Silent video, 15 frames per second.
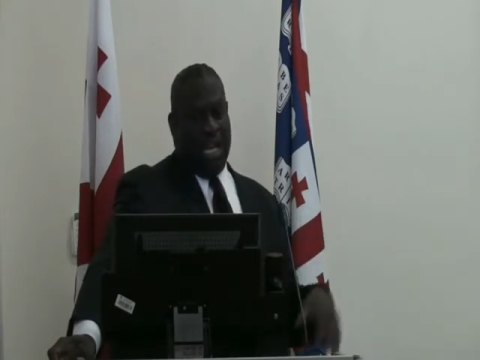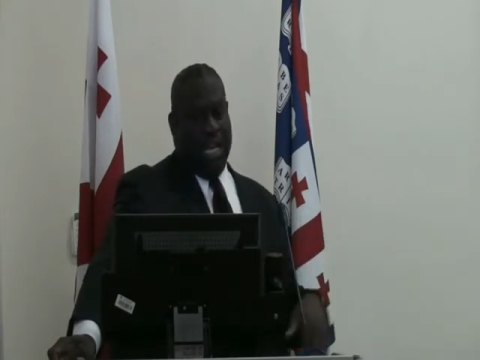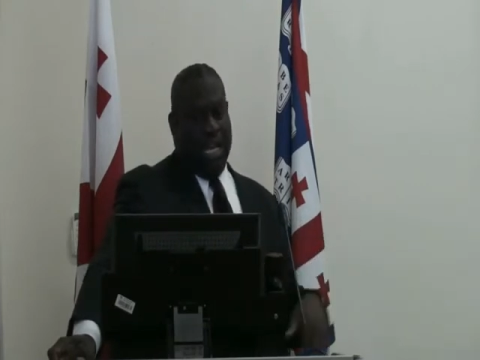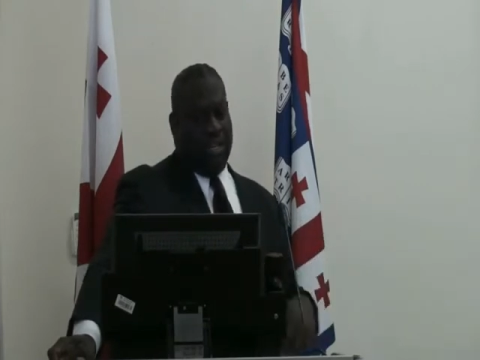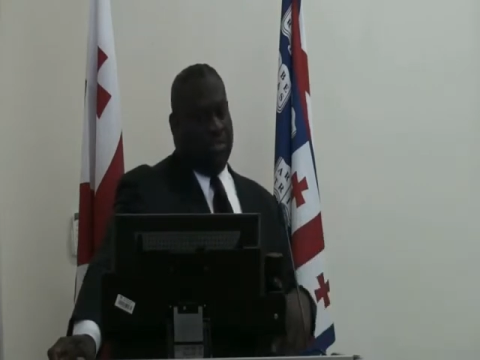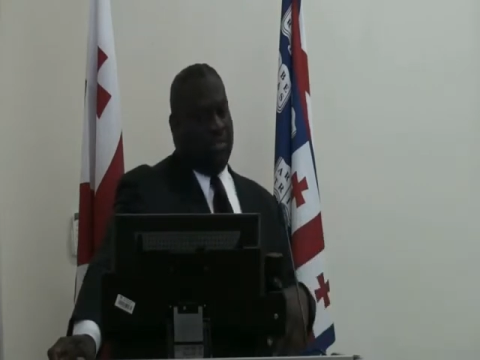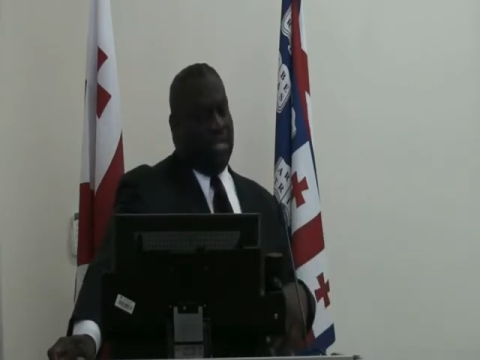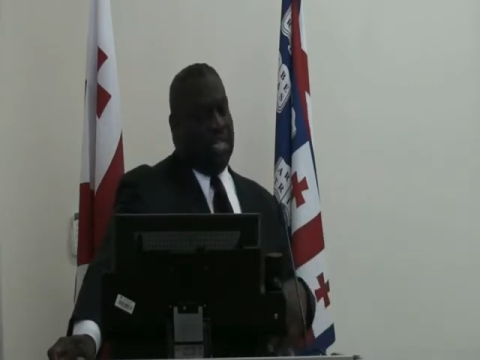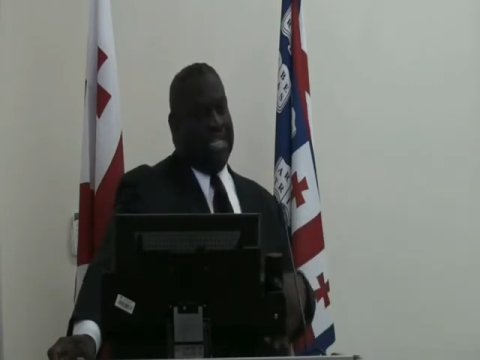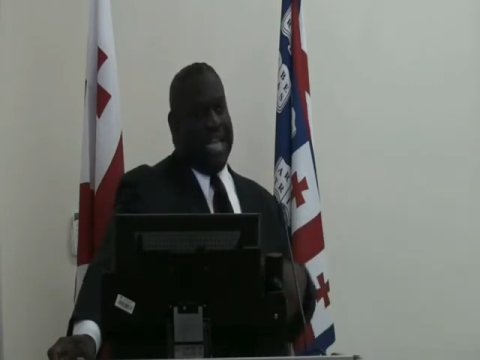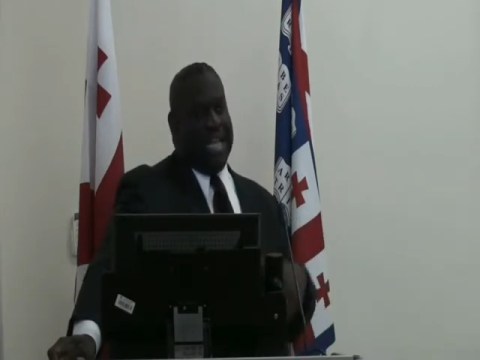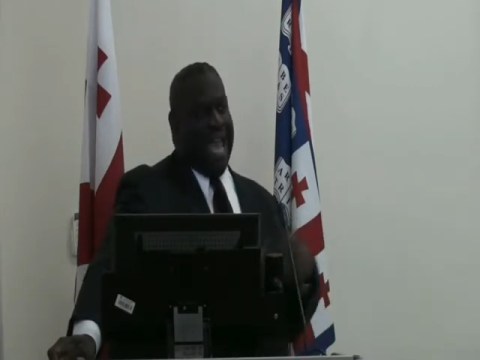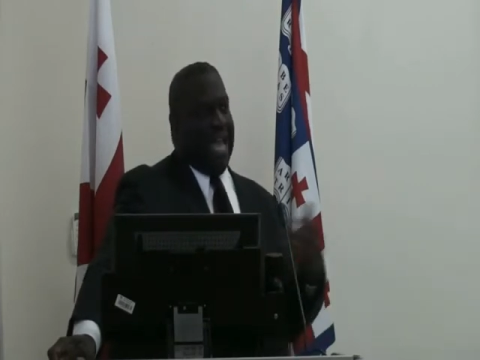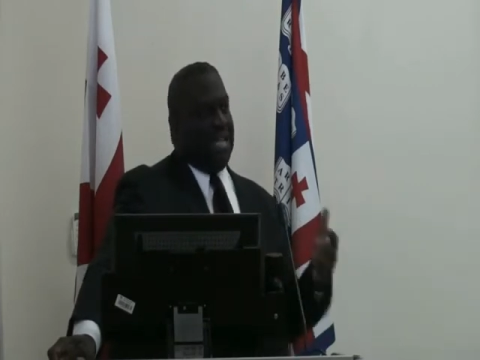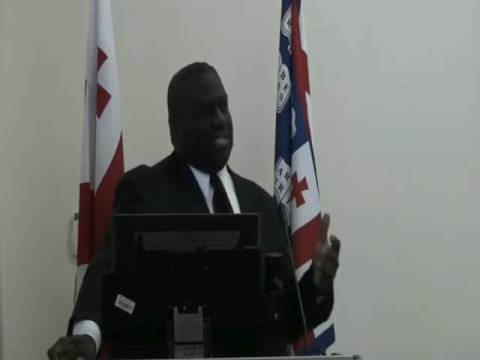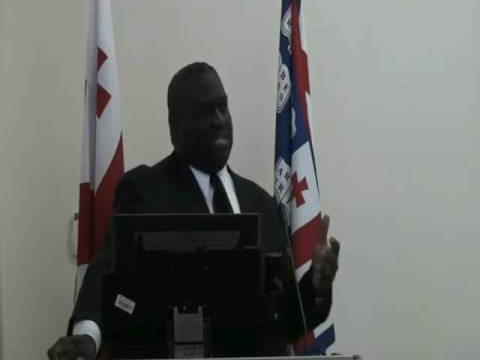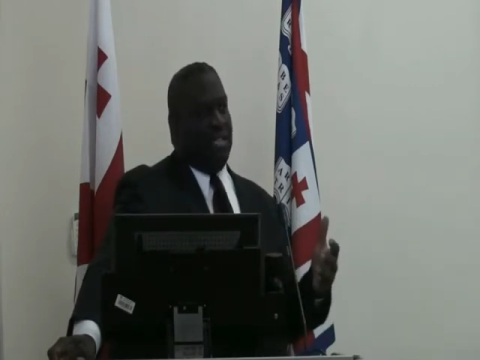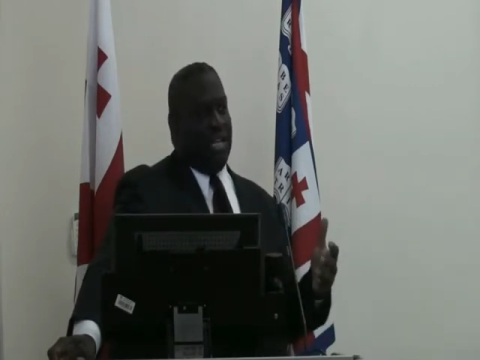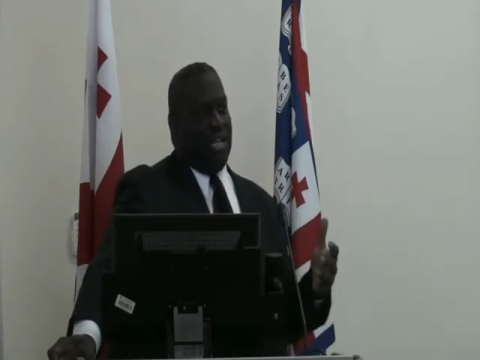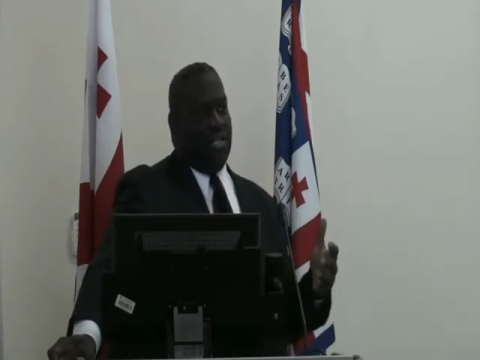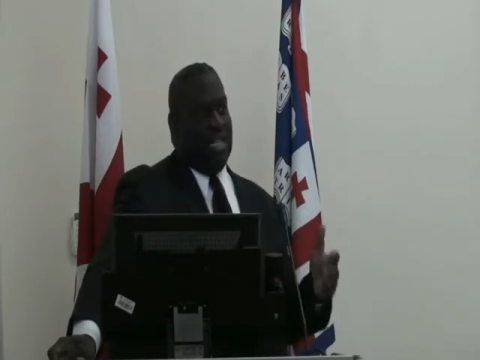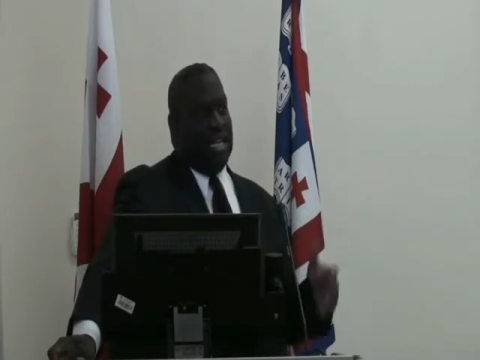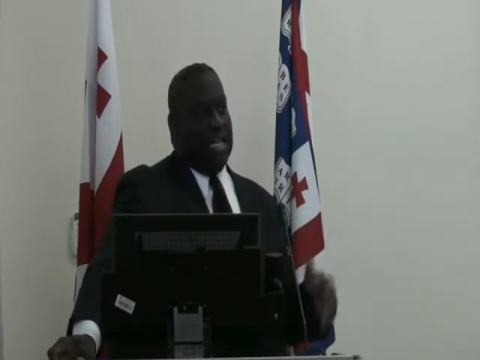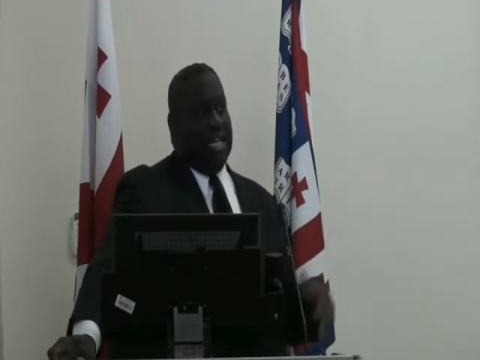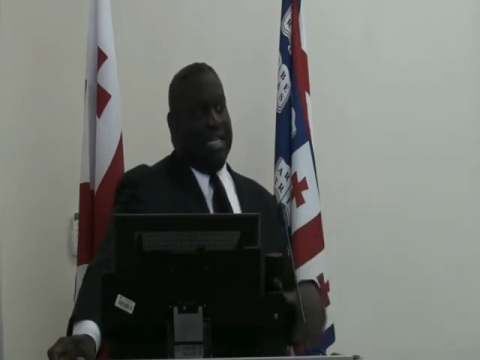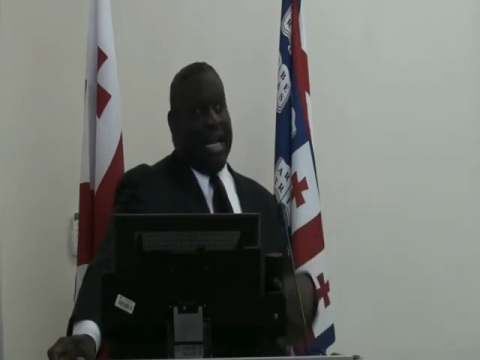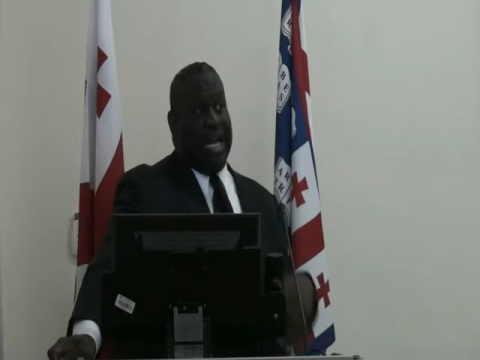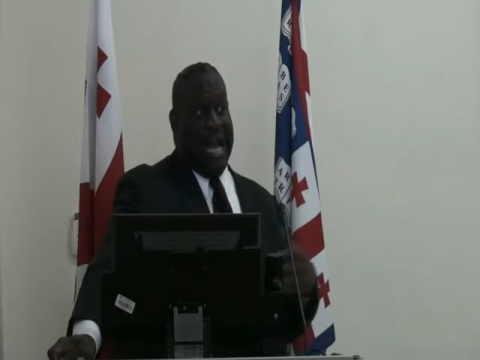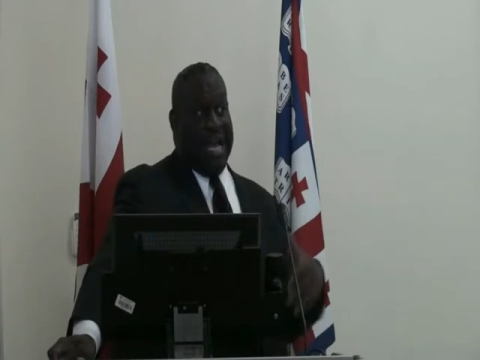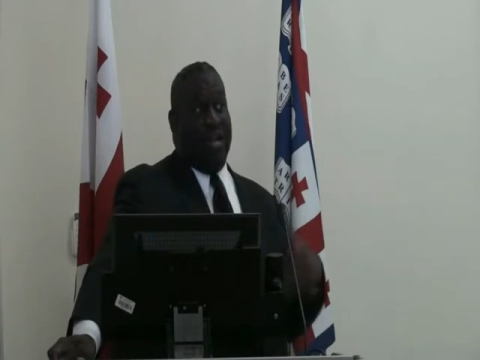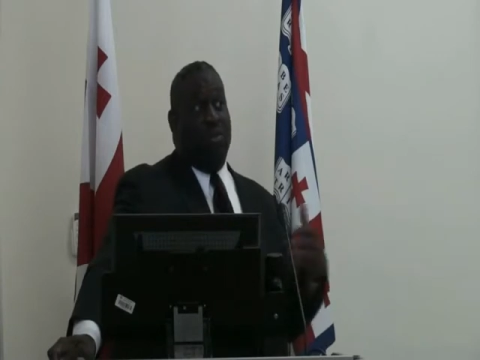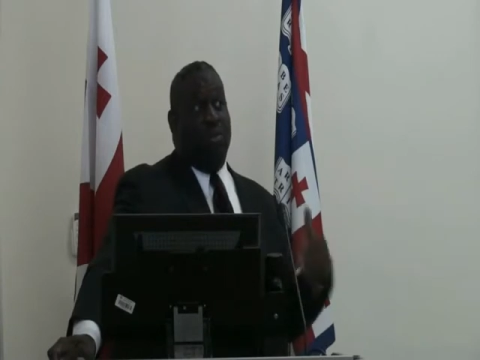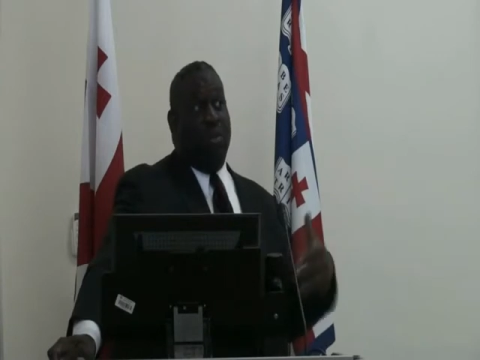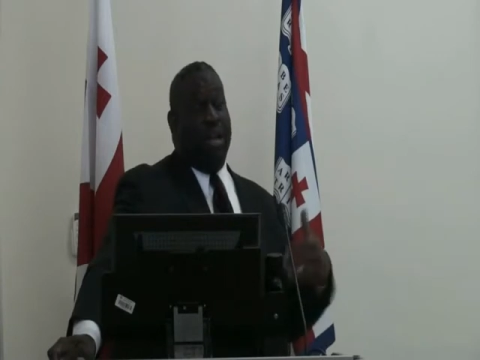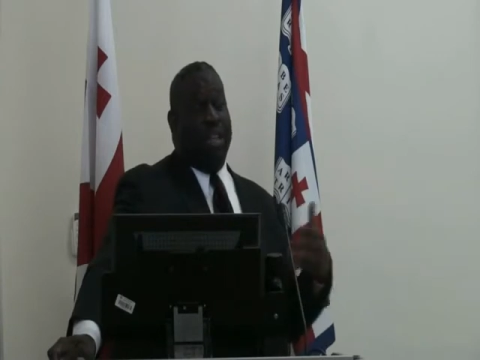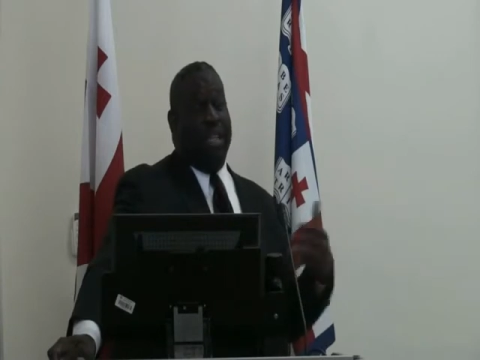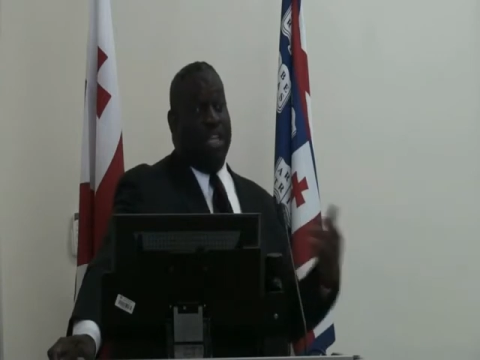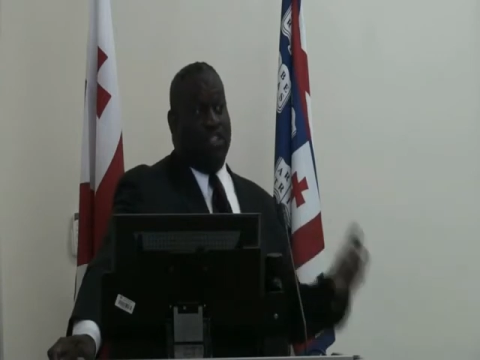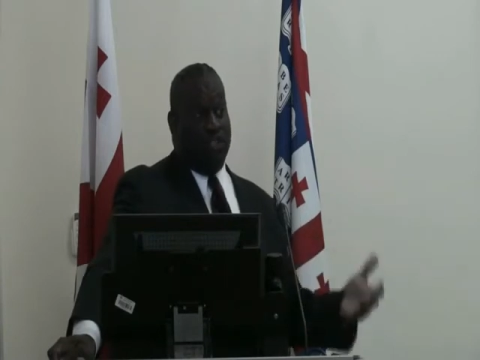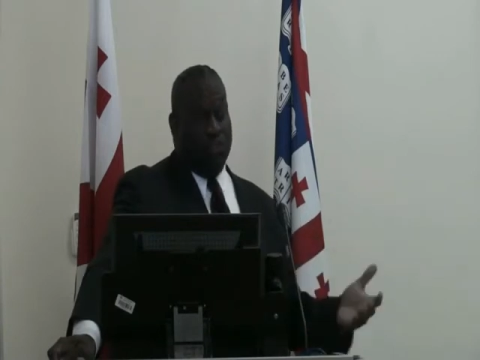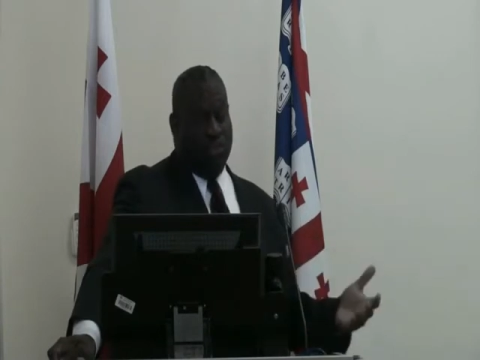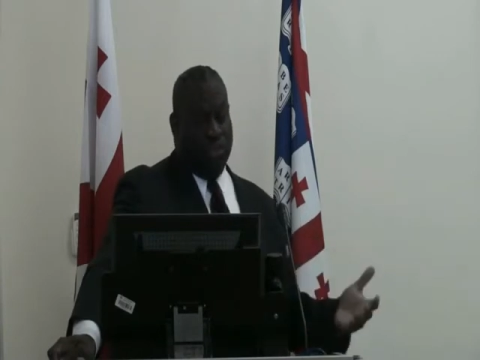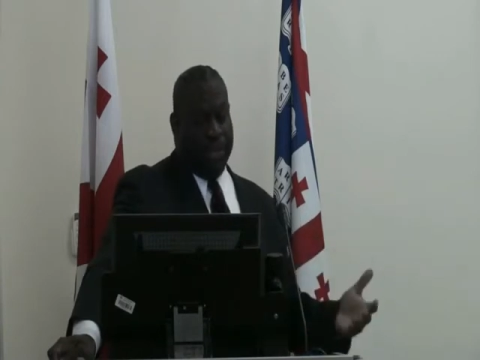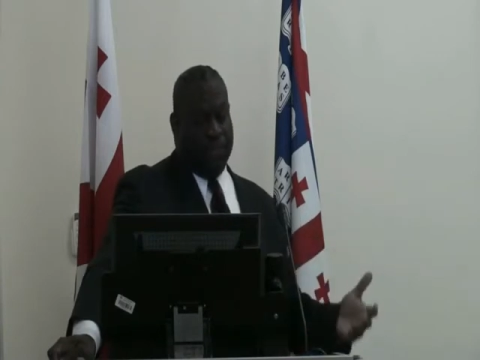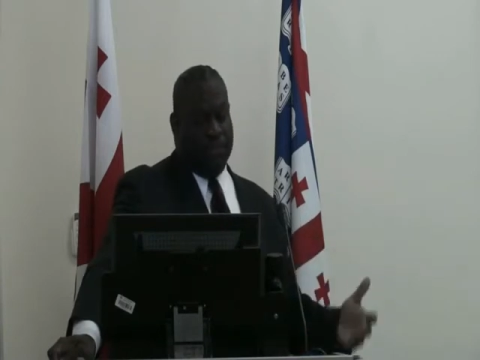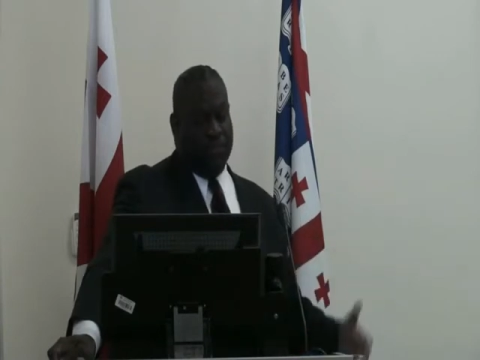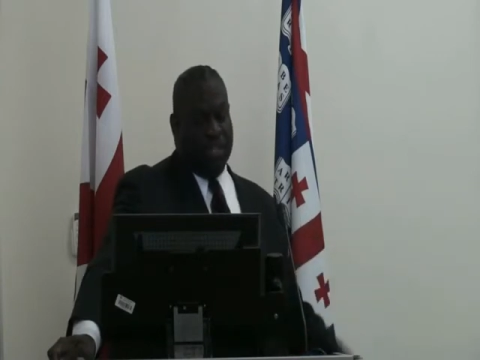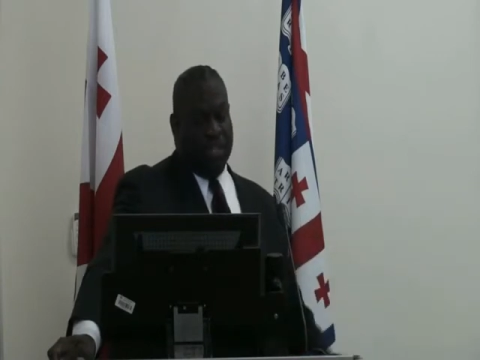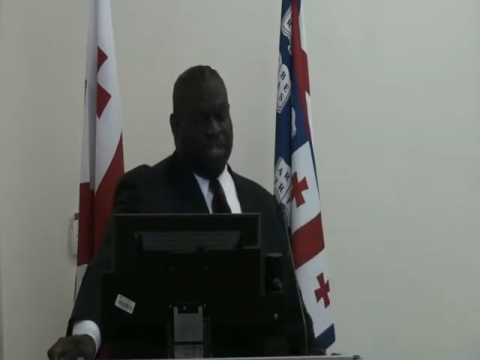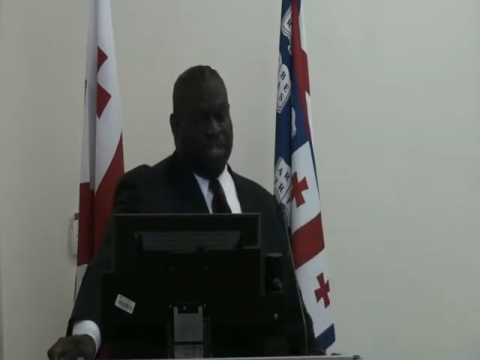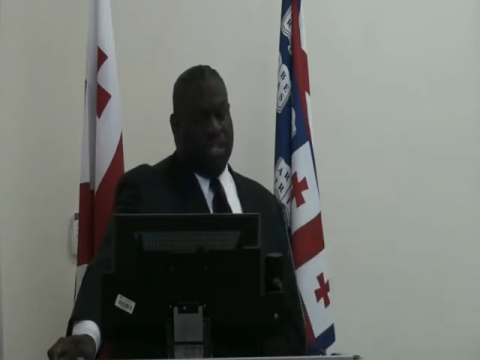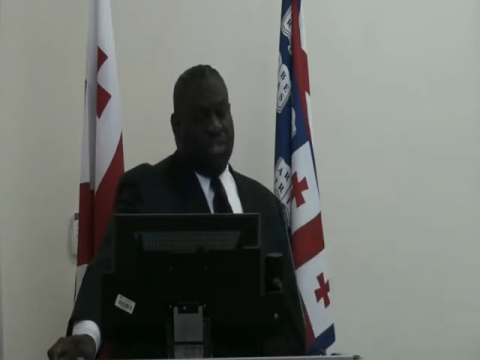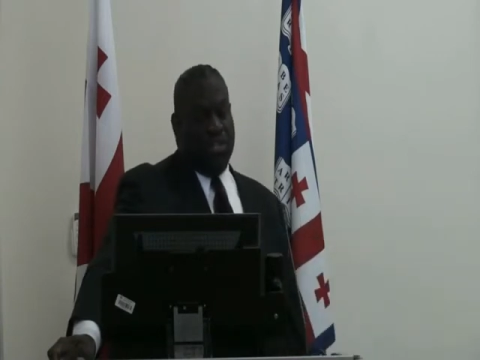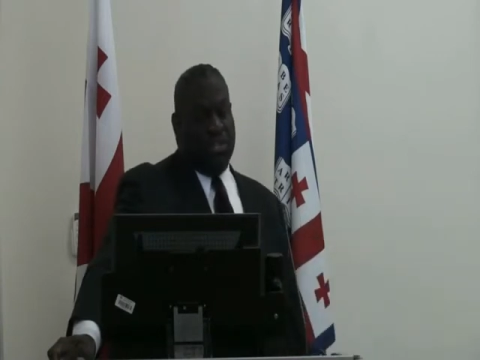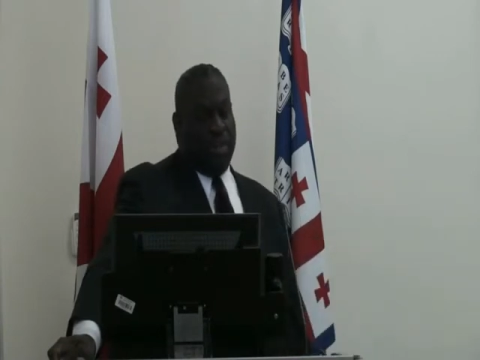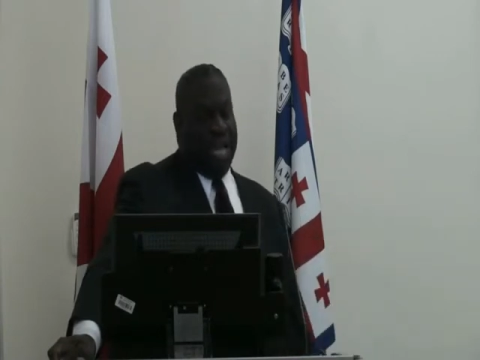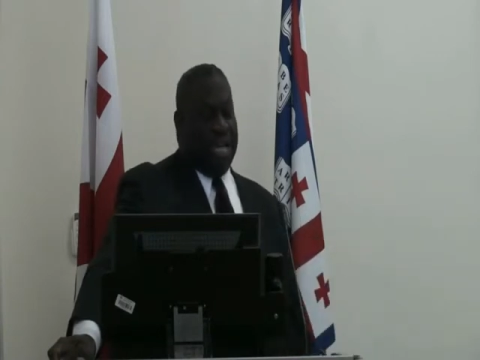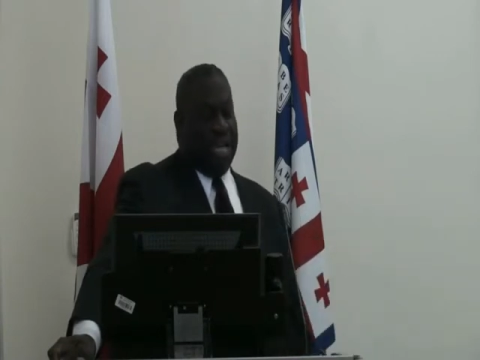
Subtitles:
increased access to high quality schooling. So